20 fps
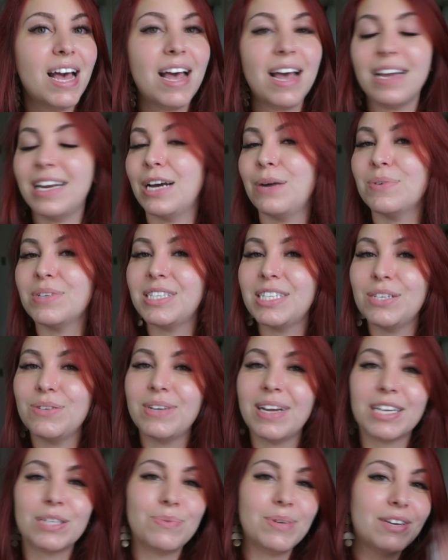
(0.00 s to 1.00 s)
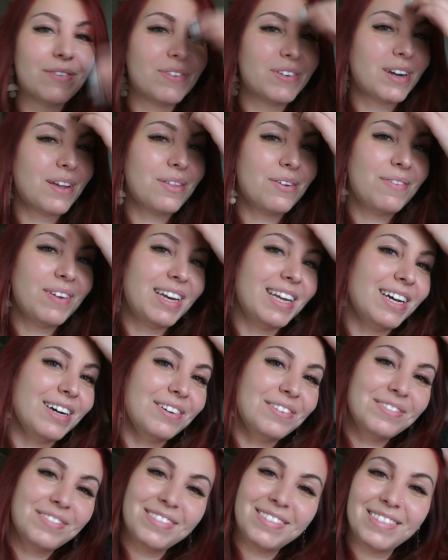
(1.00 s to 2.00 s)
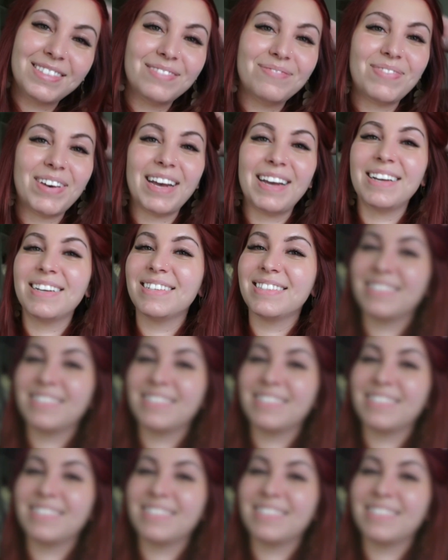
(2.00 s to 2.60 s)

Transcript: and I will see you next week for another video. Bye.